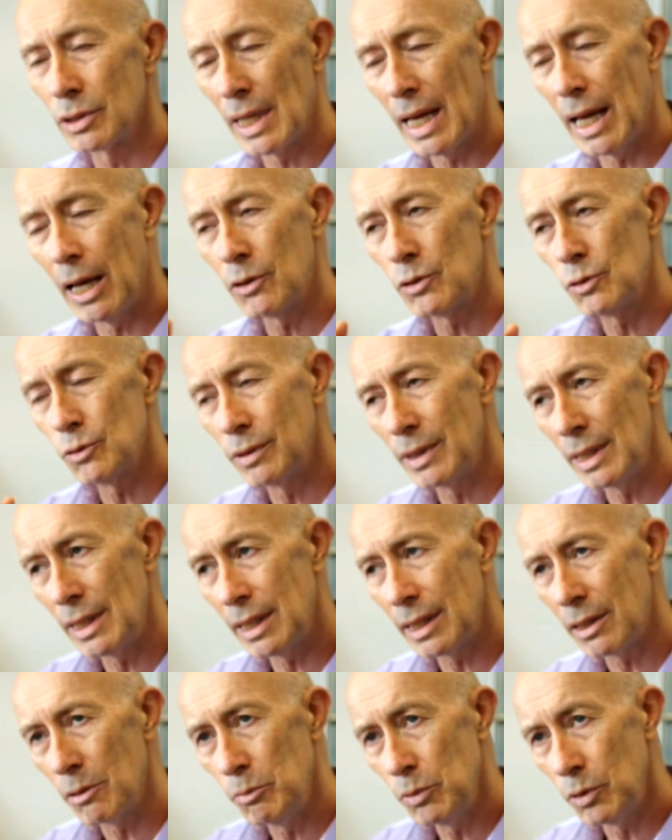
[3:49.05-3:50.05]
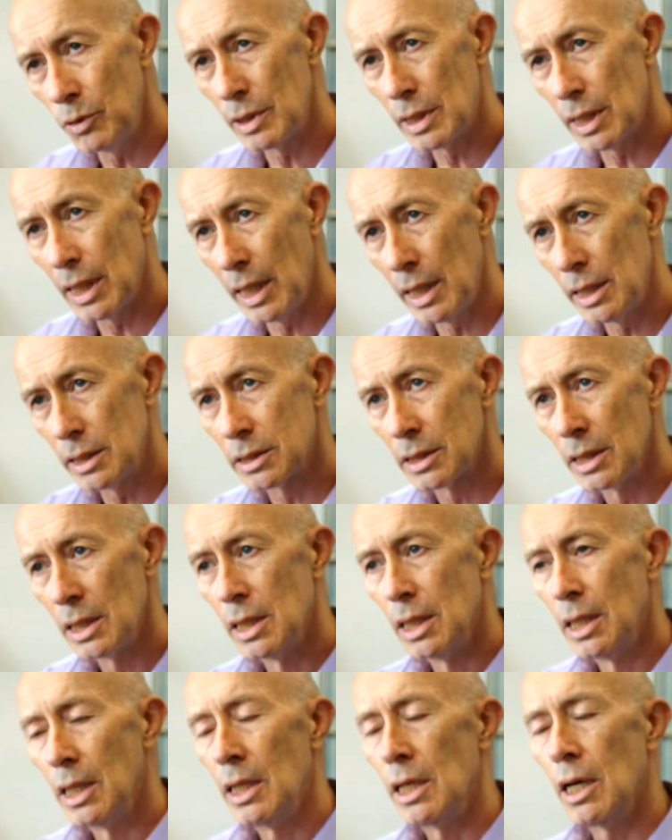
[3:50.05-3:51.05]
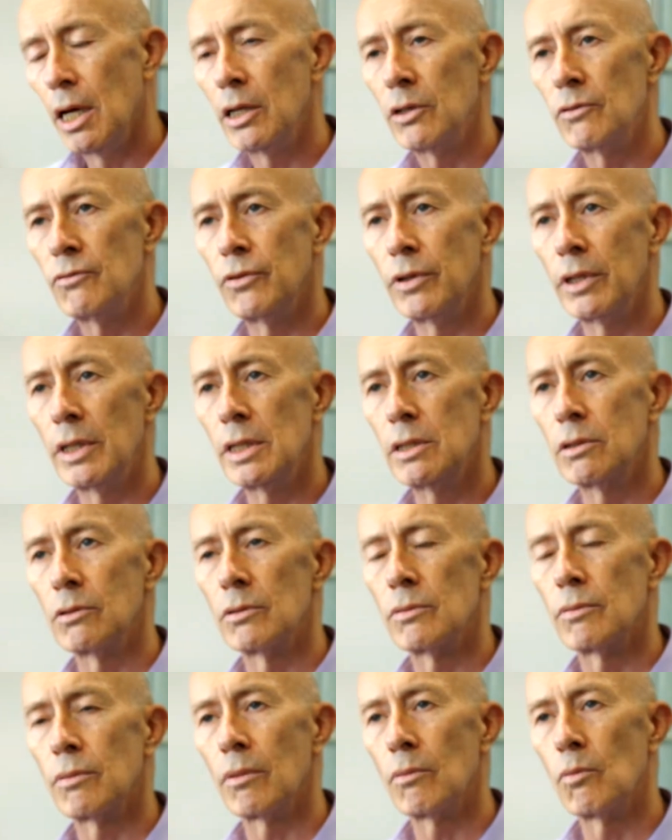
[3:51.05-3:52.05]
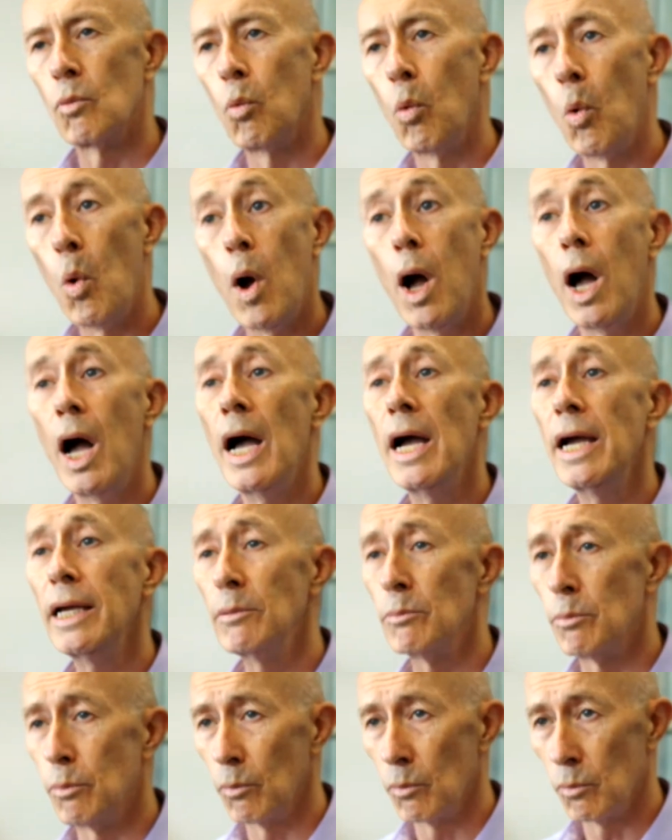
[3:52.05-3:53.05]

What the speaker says: How do they communicate on a very wide